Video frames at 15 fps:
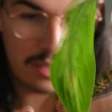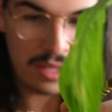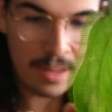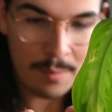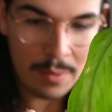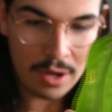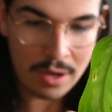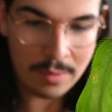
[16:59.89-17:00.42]

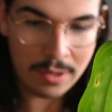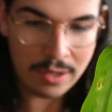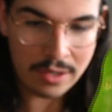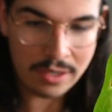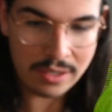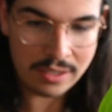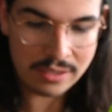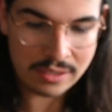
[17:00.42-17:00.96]
That bottom
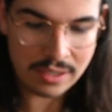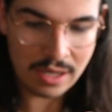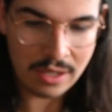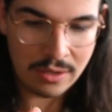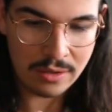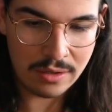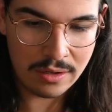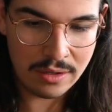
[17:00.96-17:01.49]
area does not
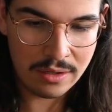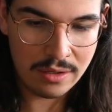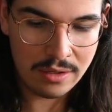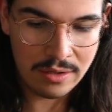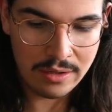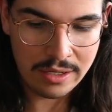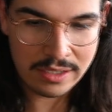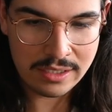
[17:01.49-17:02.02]
look
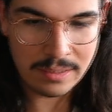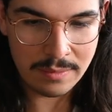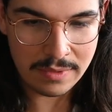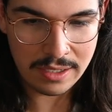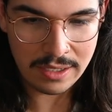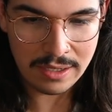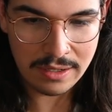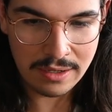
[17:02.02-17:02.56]
like
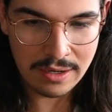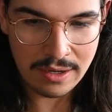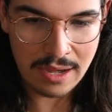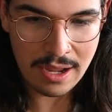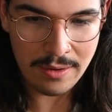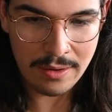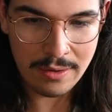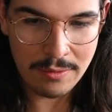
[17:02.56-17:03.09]
something
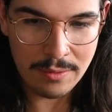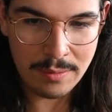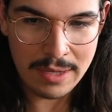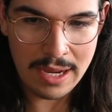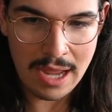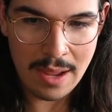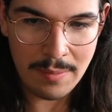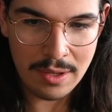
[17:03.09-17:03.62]
I would be
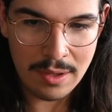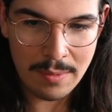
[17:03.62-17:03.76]
happy